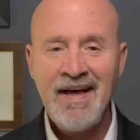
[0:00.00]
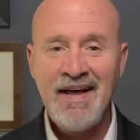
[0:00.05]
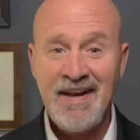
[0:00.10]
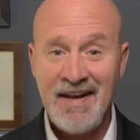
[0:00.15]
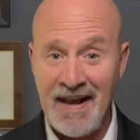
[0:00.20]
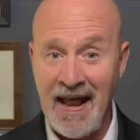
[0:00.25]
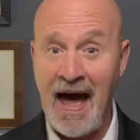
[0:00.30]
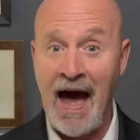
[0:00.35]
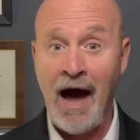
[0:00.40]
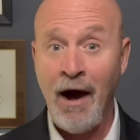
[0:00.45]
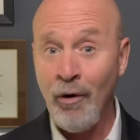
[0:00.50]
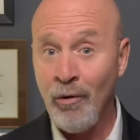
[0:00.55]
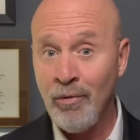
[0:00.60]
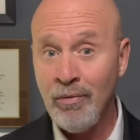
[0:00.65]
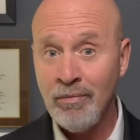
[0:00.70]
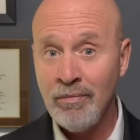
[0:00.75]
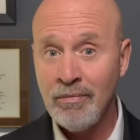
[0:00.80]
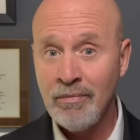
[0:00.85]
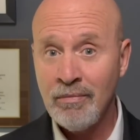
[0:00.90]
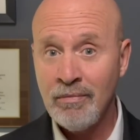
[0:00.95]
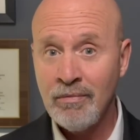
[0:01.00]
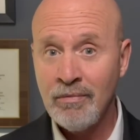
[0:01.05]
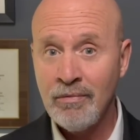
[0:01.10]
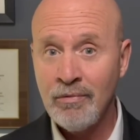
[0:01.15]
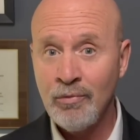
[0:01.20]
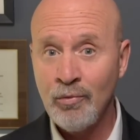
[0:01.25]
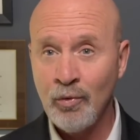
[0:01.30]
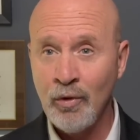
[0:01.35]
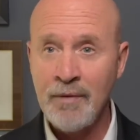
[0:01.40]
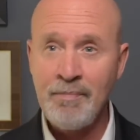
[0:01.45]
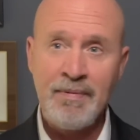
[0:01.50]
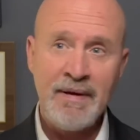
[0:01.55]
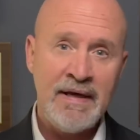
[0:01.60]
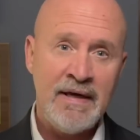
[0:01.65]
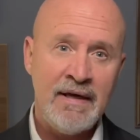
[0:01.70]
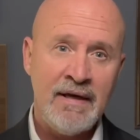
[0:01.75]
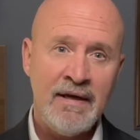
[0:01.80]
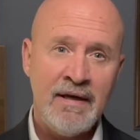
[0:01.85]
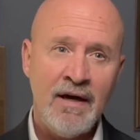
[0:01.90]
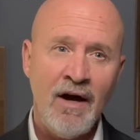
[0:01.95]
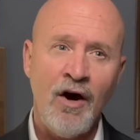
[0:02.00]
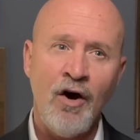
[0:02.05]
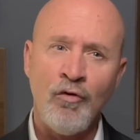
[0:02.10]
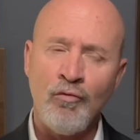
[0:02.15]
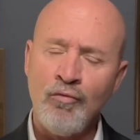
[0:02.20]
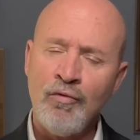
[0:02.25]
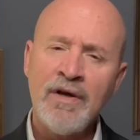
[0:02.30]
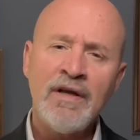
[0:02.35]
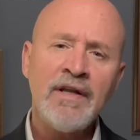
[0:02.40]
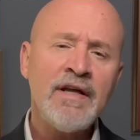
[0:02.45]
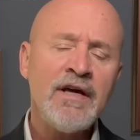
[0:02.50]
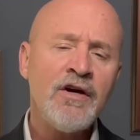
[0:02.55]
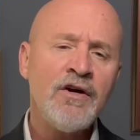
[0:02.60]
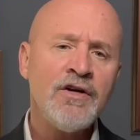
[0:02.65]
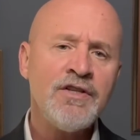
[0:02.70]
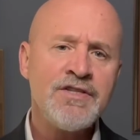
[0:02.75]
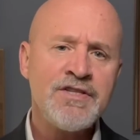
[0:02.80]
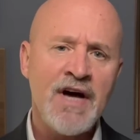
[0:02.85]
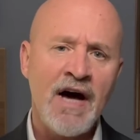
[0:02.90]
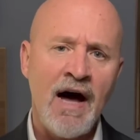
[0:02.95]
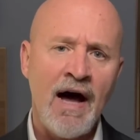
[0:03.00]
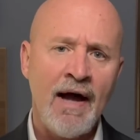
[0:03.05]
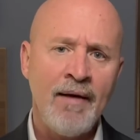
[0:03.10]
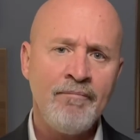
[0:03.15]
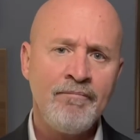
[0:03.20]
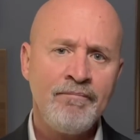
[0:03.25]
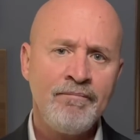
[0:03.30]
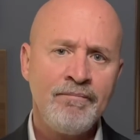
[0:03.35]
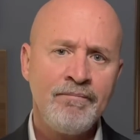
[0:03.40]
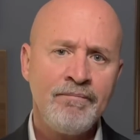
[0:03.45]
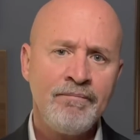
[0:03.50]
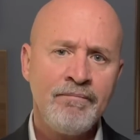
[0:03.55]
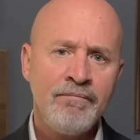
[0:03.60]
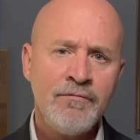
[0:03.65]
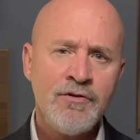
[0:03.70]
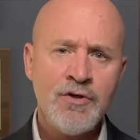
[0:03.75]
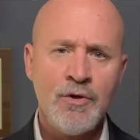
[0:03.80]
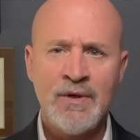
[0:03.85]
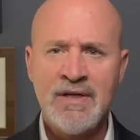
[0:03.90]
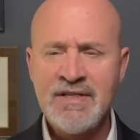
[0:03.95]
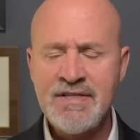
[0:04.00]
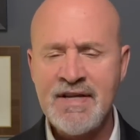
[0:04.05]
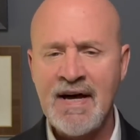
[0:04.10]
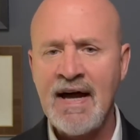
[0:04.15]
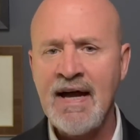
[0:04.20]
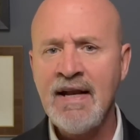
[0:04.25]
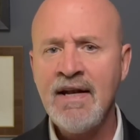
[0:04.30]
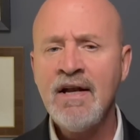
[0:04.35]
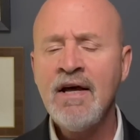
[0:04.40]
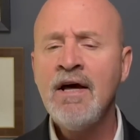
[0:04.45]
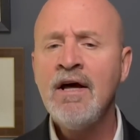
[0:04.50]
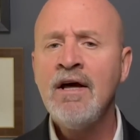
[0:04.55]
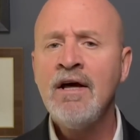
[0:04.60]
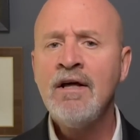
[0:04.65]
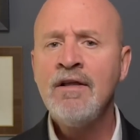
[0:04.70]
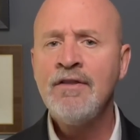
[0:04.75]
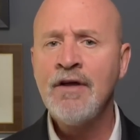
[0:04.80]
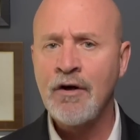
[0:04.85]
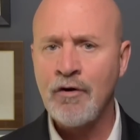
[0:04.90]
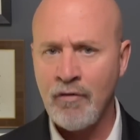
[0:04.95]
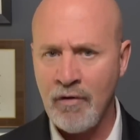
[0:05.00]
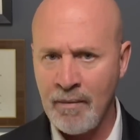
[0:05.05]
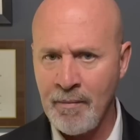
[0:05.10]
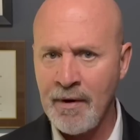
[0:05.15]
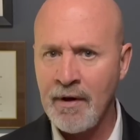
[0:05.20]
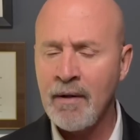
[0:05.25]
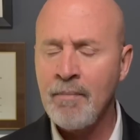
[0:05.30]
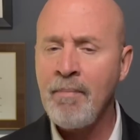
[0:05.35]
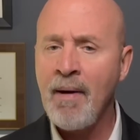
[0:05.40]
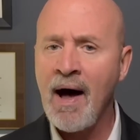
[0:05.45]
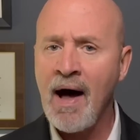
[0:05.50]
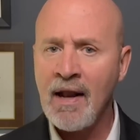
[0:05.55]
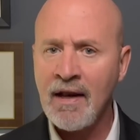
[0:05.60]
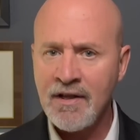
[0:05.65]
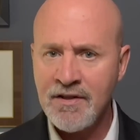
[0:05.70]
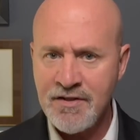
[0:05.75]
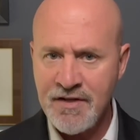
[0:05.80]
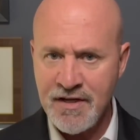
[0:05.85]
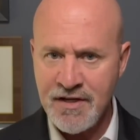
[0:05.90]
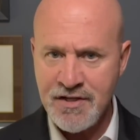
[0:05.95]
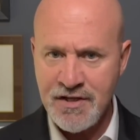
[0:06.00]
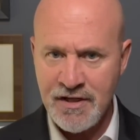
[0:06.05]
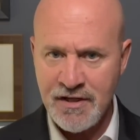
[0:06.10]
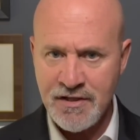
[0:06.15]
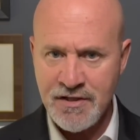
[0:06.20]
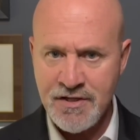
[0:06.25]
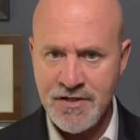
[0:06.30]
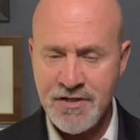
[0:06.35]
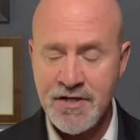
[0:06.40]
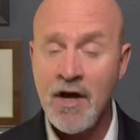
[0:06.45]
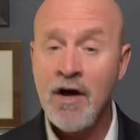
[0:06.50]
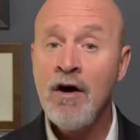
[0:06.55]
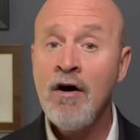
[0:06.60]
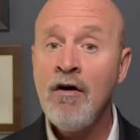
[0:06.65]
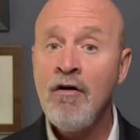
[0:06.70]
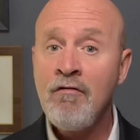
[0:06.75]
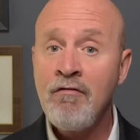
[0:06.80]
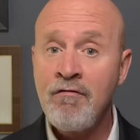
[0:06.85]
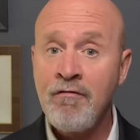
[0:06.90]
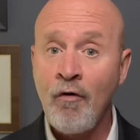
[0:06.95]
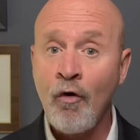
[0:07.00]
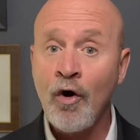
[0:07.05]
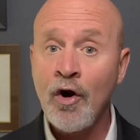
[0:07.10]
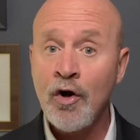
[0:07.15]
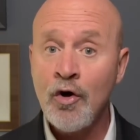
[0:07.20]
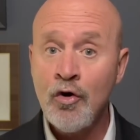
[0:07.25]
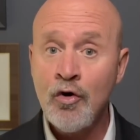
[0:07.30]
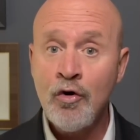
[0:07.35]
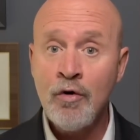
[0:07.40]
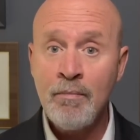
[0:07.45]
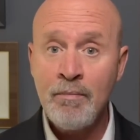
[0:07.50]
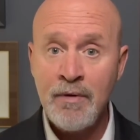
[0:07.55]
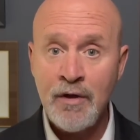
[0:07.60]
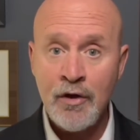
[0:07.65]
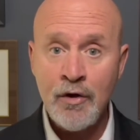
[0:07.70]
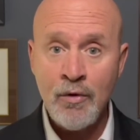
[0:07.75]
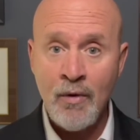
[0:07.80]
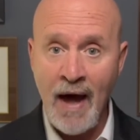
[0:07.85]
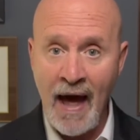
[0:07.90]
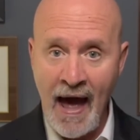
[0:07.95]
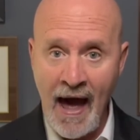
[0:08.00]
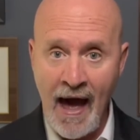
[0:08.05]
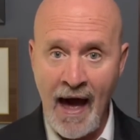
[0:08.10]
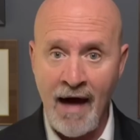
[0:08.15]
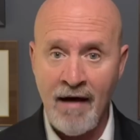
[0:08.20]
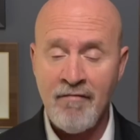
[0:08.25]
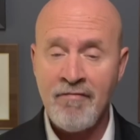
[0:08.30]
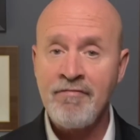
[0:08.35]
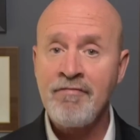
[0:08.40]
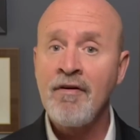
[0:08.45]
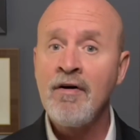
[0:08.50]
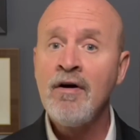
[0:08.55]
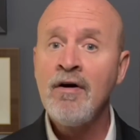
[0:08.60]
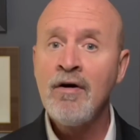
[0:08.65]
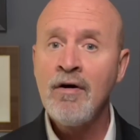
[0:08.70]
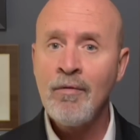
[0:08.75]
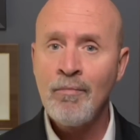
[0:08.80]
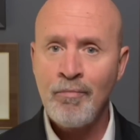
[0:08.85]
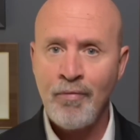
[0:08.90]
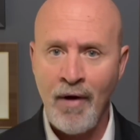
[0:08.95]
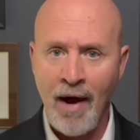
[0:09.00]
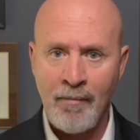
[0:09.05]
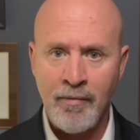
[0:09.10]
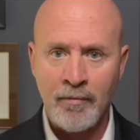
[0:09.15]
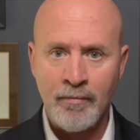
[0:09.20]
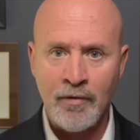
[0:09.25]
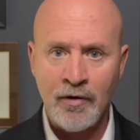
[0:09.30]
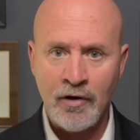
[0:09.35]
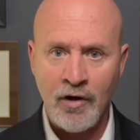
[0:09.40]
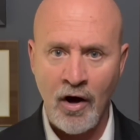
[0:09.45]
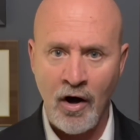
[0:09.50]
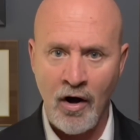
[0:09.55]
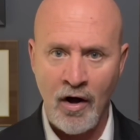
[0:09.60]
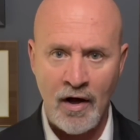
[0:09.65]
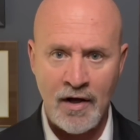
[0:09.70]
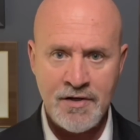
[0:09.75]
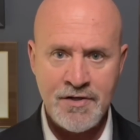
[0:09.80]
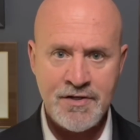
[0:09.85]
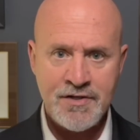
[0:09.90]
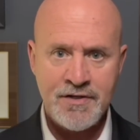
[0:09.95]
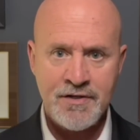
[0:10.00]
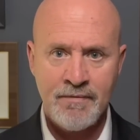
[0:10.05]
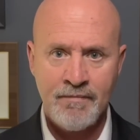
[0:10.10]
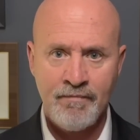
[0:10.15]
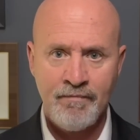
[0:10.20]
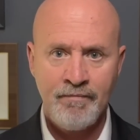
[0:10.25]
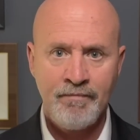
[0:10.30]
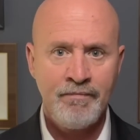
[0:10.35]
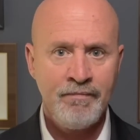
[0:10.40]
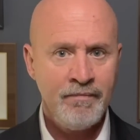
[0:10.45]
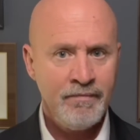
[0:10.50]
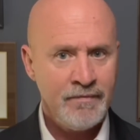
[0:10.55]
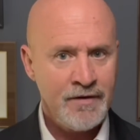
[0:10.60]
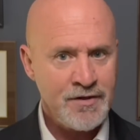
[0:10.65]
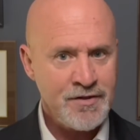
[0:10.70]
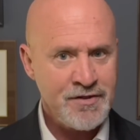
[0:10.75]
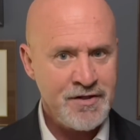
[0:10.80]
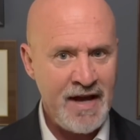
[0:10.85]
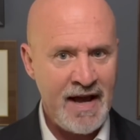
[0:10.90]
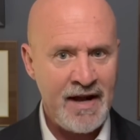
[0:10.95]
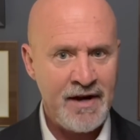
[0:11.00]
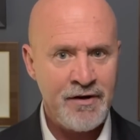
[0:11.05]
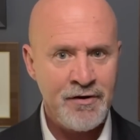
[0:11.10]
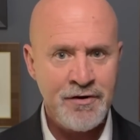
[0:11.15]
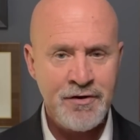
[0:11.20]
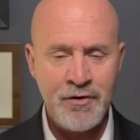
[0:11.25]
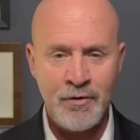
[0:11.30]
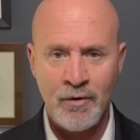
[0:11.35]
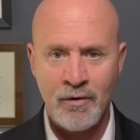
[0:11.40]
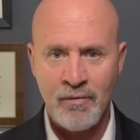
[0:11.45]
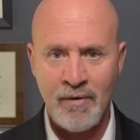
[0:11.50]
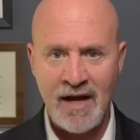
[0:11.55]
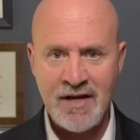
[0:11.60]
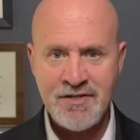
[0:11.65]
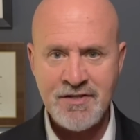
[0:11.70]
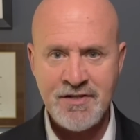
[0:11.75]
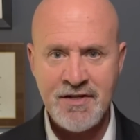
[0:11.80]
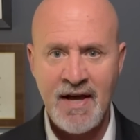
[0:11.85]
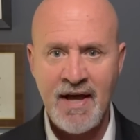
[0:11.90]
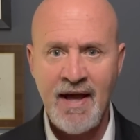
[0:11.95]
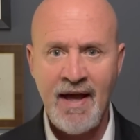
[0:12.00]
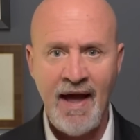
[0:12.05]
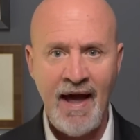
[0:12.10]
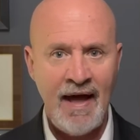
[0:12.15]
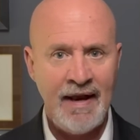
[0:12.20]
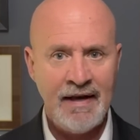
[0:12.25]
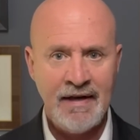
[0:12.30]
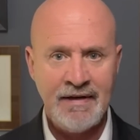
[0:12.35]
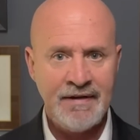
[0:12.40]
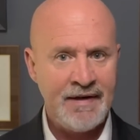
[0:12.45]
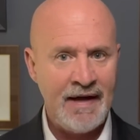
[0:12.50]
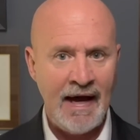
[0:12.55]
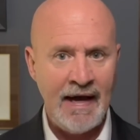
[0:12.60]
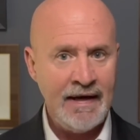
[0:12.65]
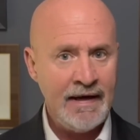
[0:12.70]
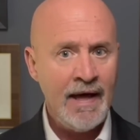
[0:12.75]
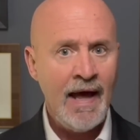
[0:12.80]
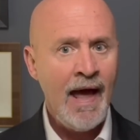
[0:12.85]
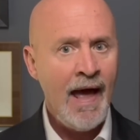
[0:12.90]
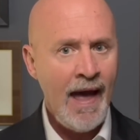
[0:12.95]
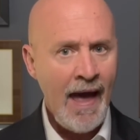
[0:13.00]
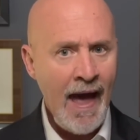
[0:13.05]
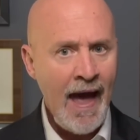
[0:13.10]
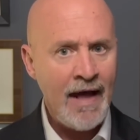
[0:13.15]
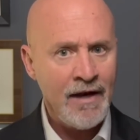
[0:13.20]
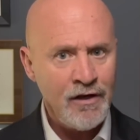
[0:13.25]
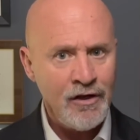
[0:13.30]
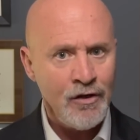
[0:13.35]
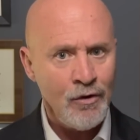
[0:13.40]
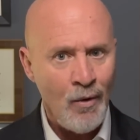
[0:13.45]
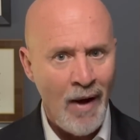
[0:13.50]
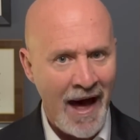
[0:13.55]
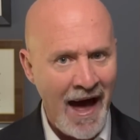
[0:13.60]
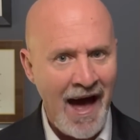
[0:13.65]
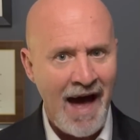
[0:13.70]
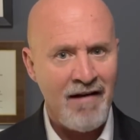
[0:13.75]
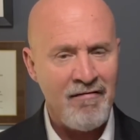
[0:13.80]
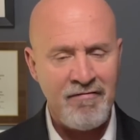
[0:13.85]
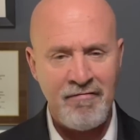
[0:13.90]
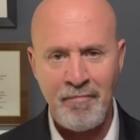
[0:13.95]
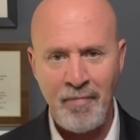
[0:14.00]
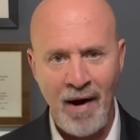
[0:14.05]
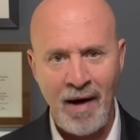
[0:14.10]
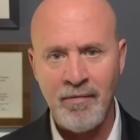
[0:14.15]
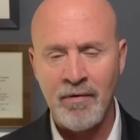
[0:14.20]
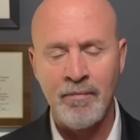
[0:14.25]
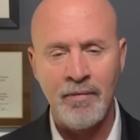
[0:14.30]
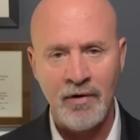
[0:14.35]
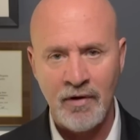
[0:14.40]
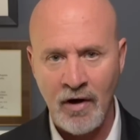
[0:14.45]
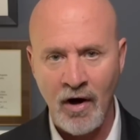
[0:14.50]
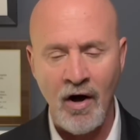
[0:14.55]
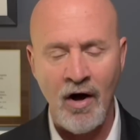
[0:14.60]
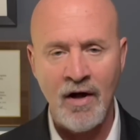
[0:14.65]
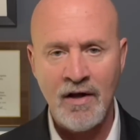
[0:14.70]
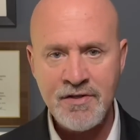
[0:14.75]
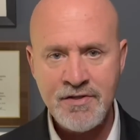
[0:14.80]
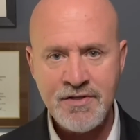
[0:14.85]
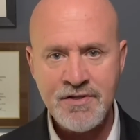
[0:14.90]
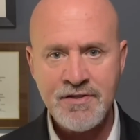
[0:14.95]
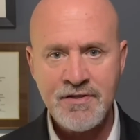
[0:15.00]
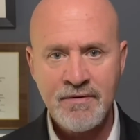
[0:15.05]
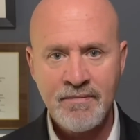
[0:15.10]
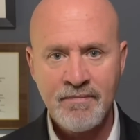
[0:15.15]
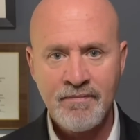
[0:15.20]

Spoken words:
now would be a really good time to indict the criminal politicians for whom you have probable cause, the standard to arrest and indict, and you have probable cause.